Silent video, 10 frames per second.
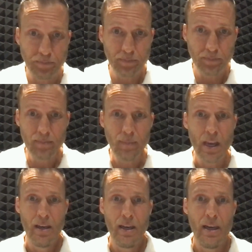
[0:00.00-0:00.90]
So
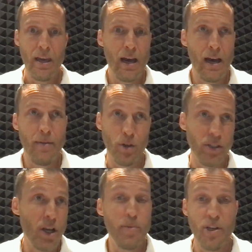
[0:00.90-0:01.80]

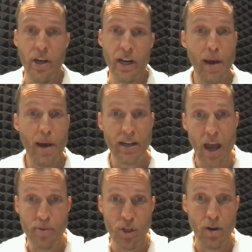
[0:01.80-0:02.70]
there is opportunity to come
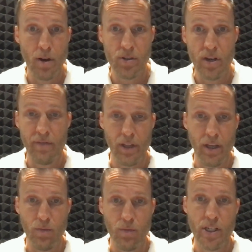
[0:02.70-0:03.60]
back to AppSumo. So
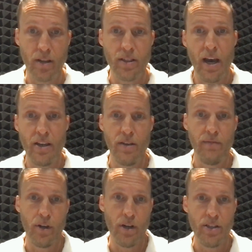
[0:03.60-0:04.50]
definitely reach out to
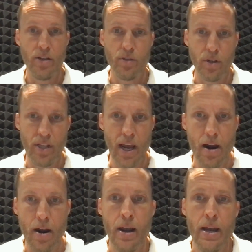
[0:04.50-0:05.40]
us if there is
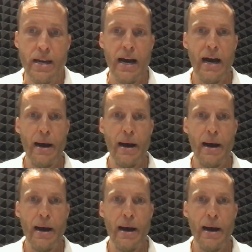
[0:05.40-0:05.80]
interest there.